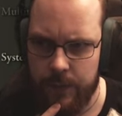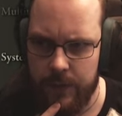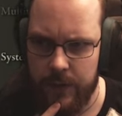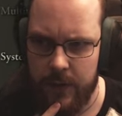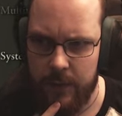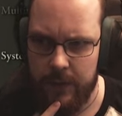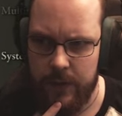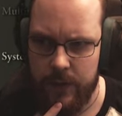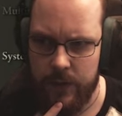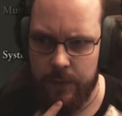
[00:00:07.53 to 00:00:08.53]
but I mean,
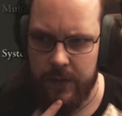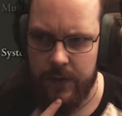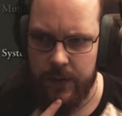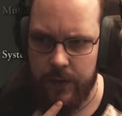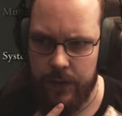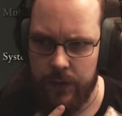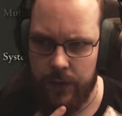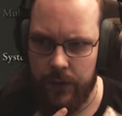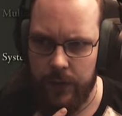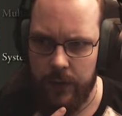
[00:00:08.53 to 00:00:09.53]
there's basically
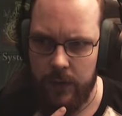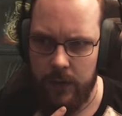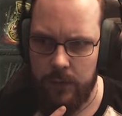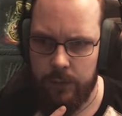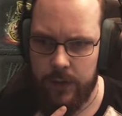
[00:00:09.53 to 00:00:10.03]
nothing.